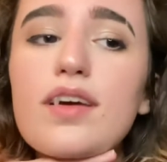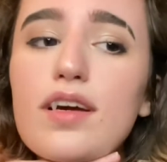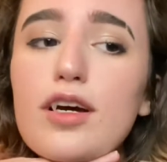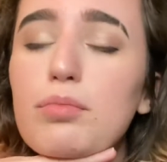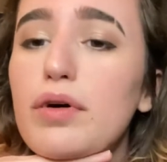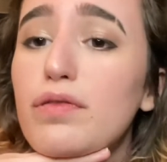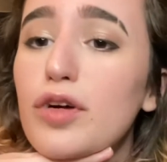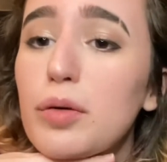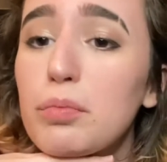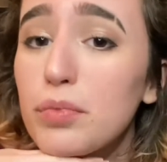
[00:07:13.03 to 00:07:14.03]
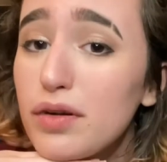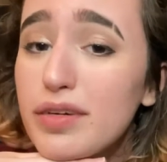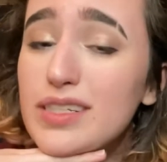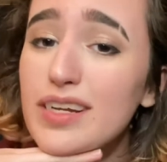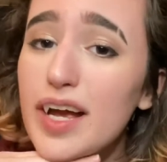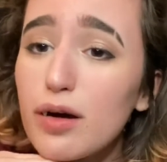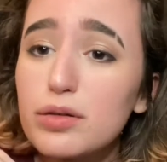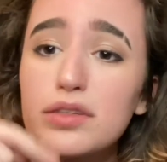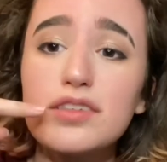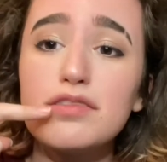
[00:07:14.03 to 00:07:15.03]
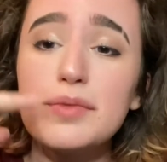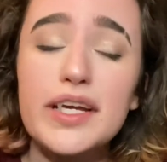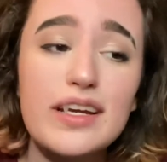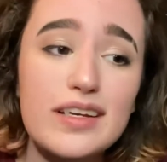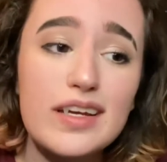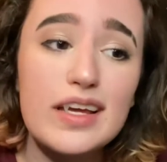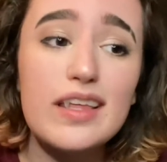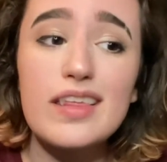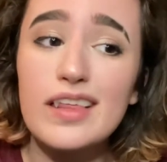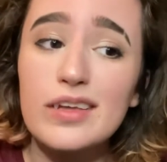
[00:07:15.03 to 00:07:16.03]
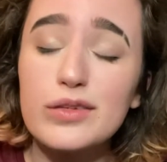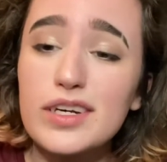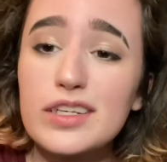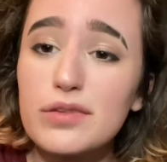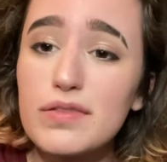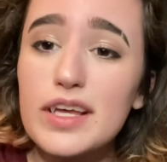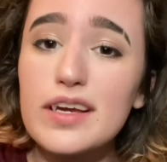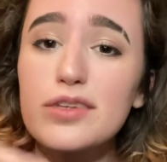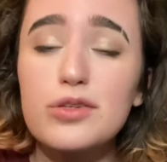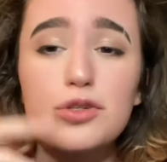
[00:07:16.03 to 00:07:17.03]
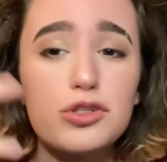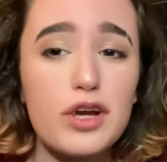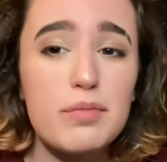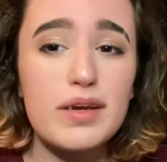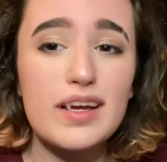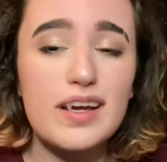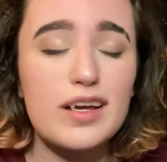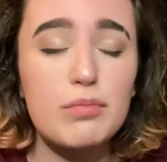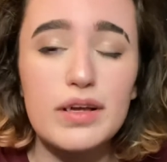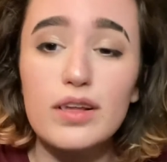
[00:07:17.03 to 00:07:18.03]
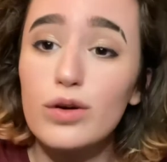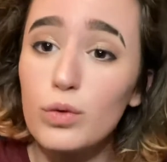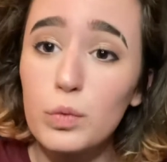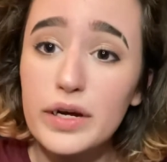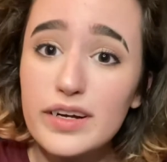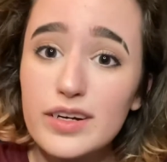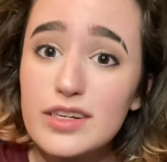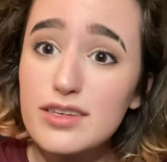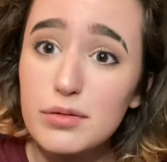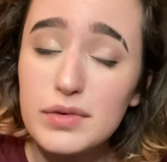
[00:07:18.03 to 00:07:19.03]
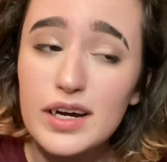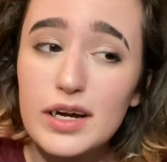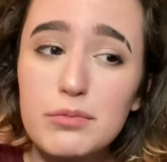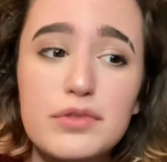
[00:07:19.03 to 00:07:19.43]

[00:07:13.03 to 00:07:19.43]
But from previous encounters of making teeth and those kinds of things, shaping it can be a little weird sometimes.